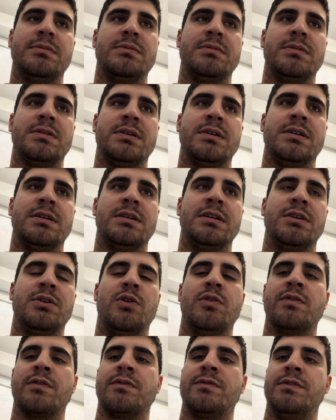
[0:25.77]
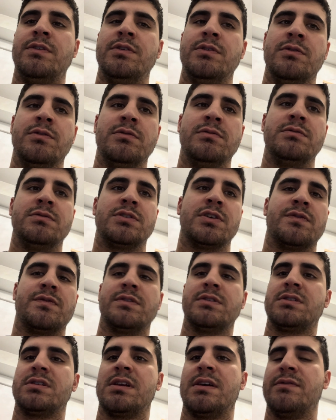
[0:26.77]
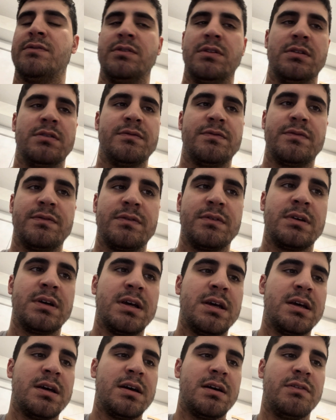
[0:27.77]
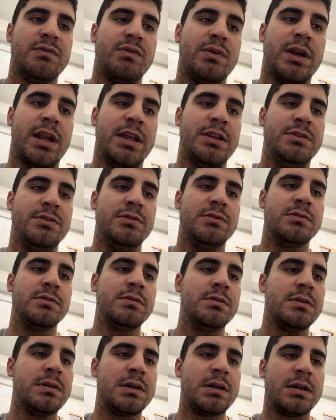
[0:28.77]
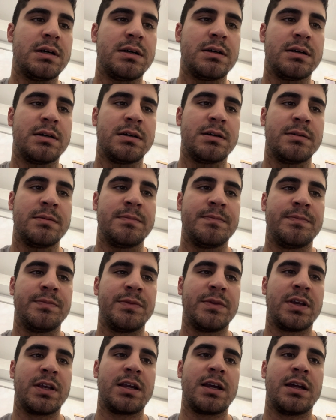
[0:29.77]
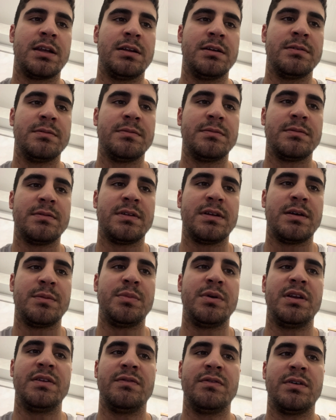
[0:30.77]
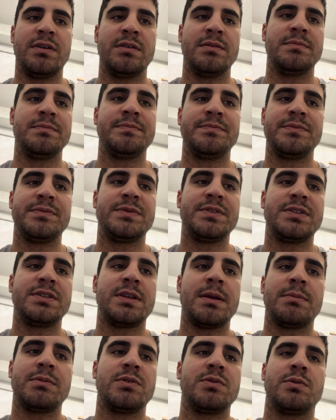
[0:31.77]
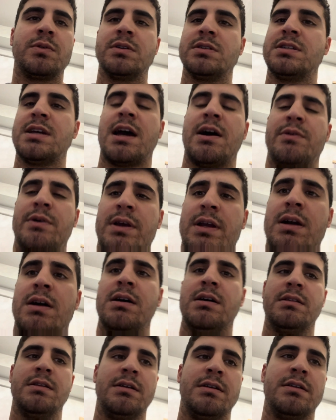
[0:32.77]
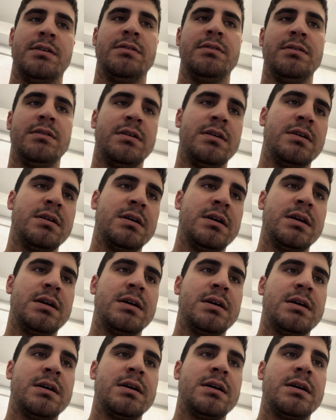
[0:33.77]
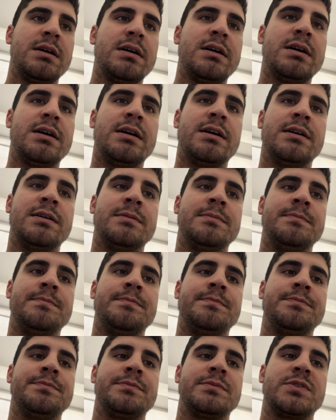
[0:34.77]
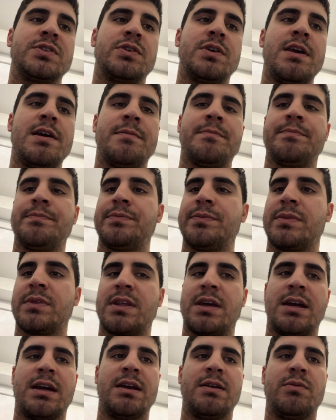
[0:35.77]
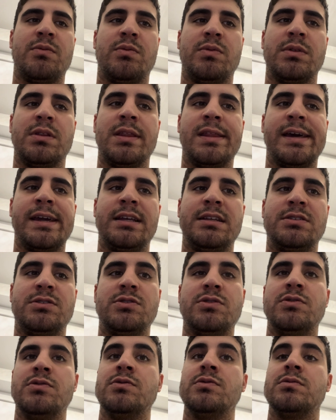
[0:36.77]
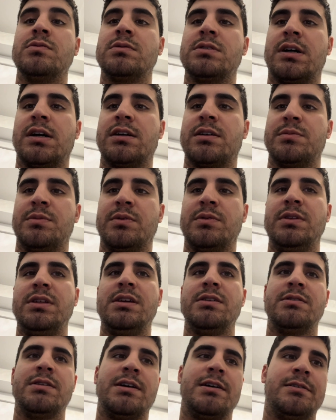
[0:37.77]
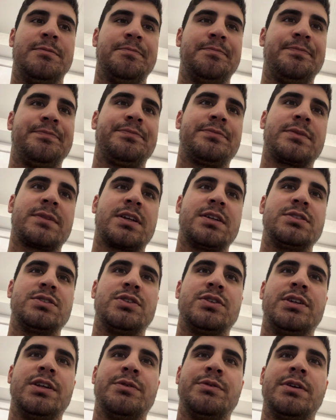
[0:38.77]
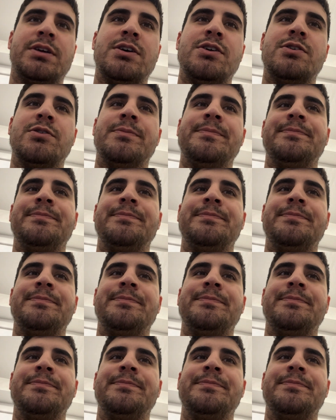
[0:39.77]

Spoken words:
an overview, surface level of what I do, and kind of a bit of a step towards how I got there. So yeah, I would like to talk about Leo now. So here we go.